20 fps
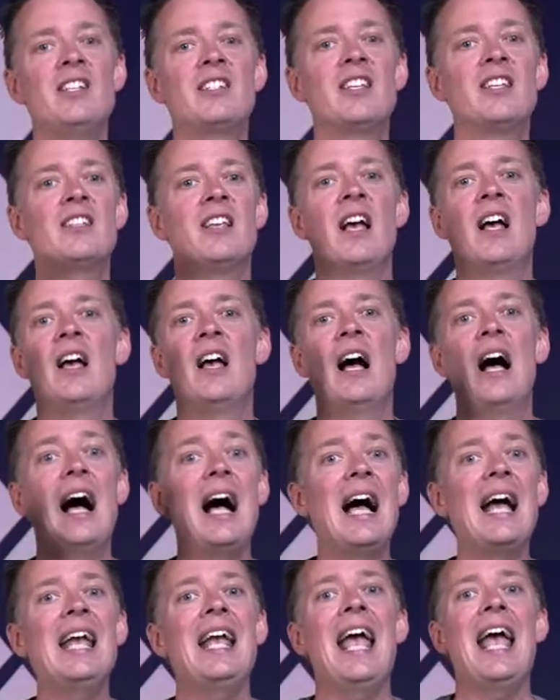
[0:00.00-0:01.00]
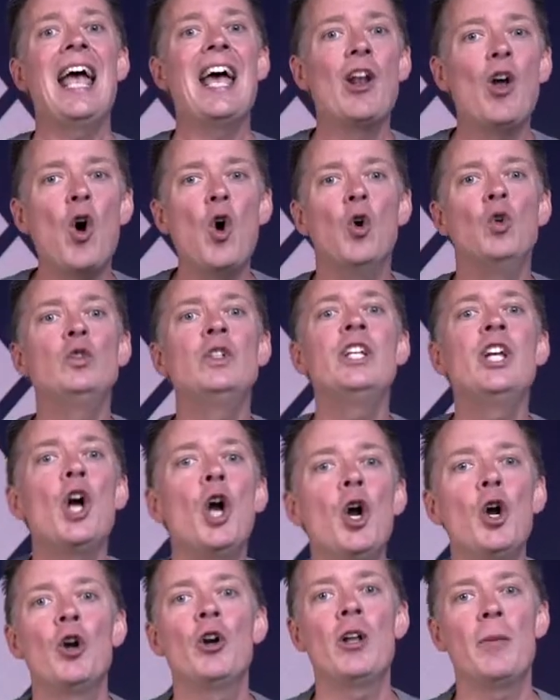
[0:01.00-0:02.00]
says, I had only
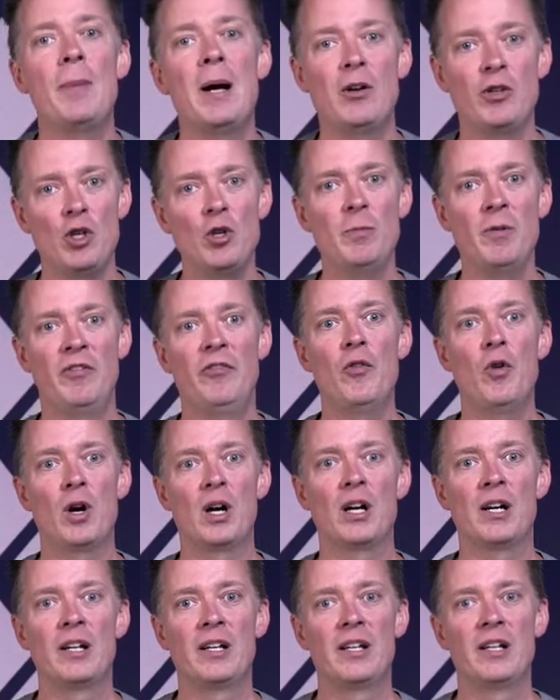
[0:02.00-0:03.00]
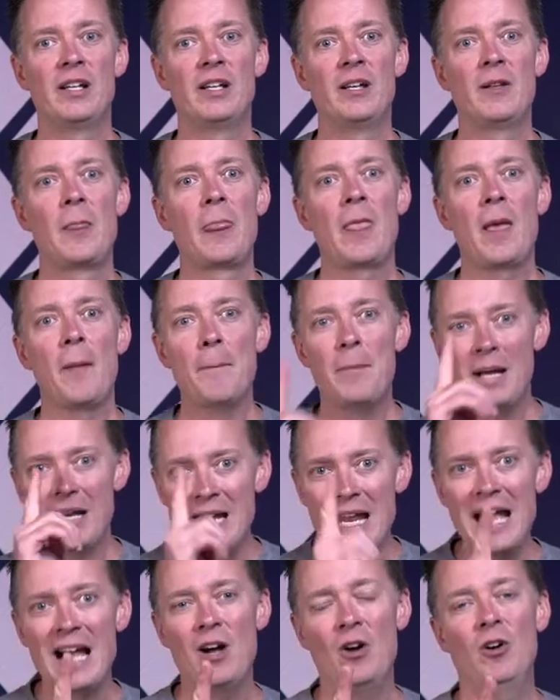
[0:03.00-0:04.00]
heard about you before, but
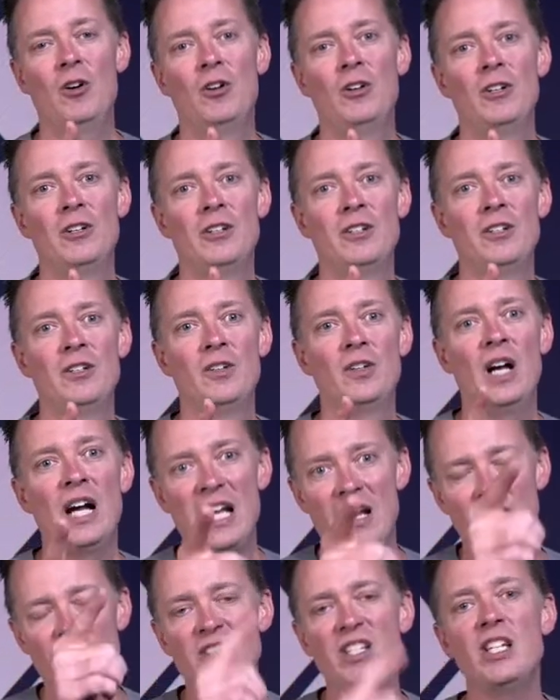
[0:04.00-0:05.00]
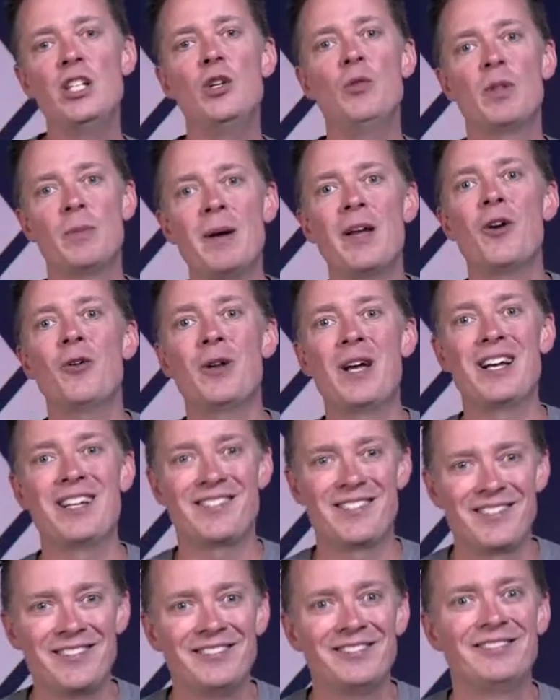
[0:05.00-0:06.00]
now I have seen you with my own eyes.
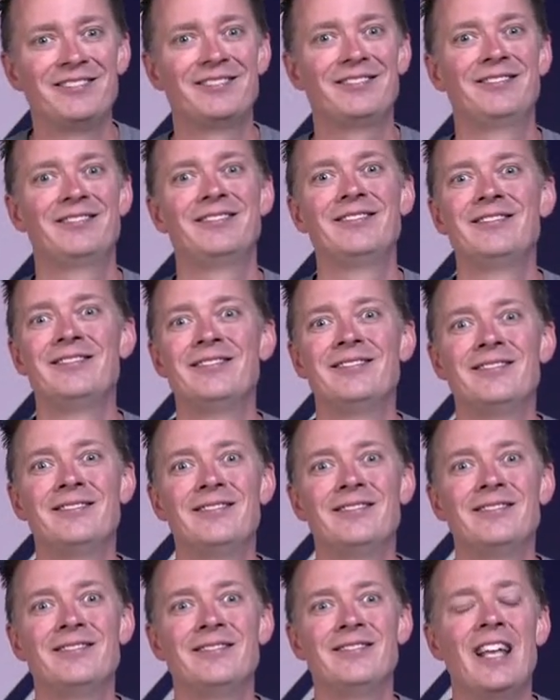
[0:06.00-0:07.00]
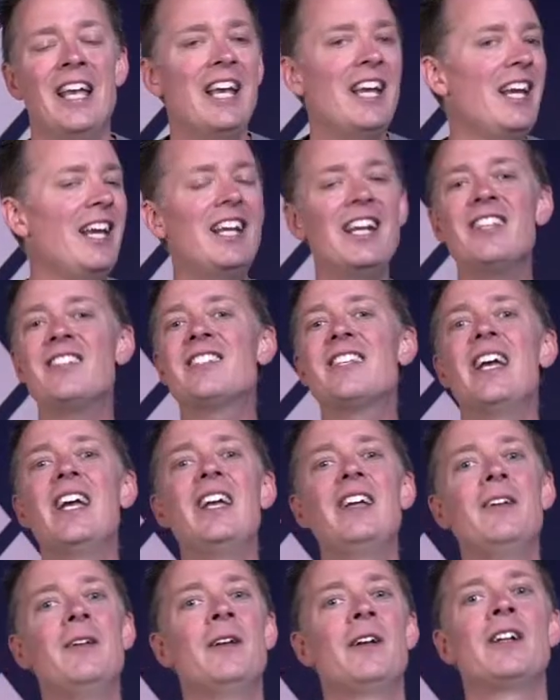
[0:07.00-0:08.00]
He didn't
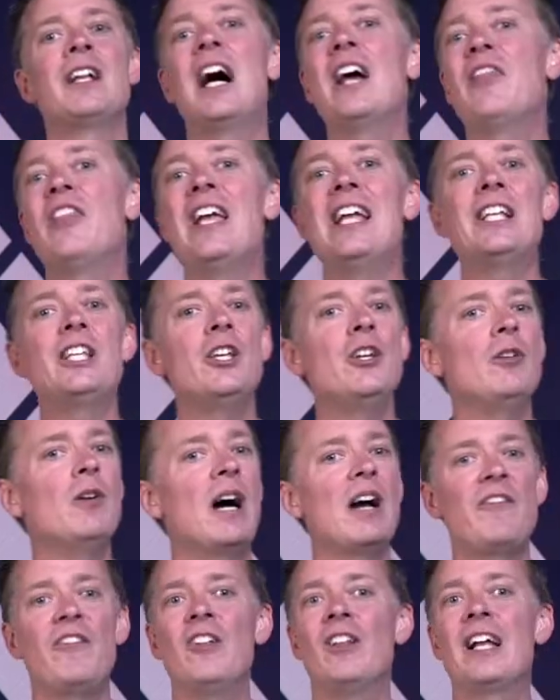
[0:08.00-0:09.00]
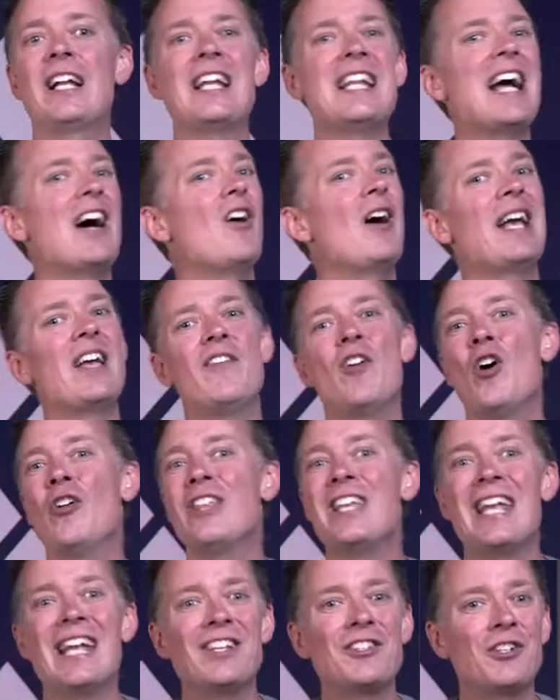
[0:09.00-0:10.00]
say, God, thank you. I feel like now I have all
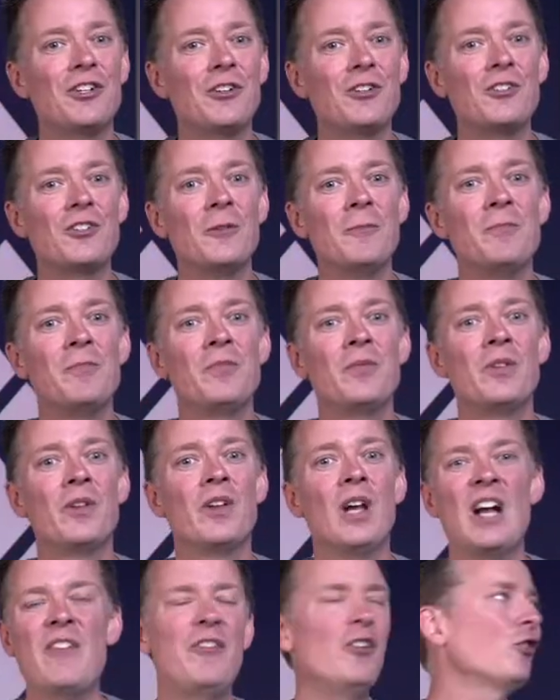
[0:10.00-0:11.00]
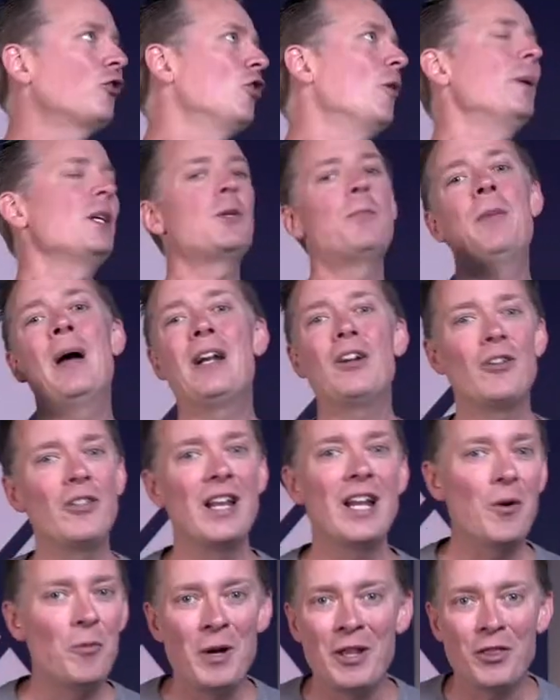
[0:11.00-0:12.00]
the answers. I feel so much better
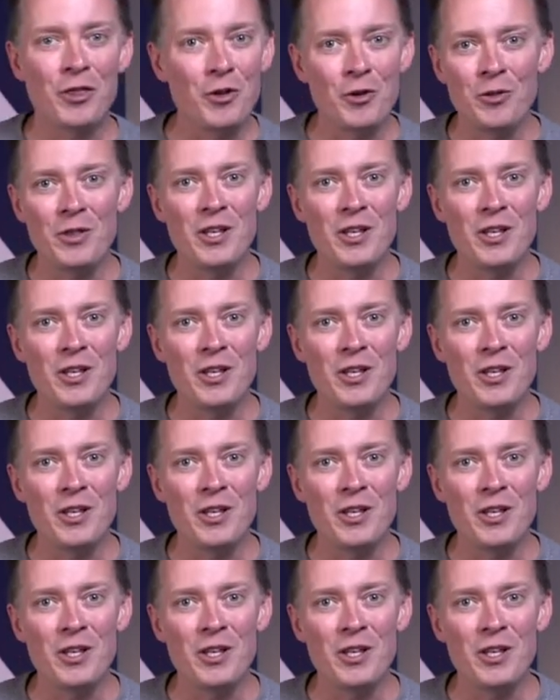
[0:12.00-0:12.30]
that I went through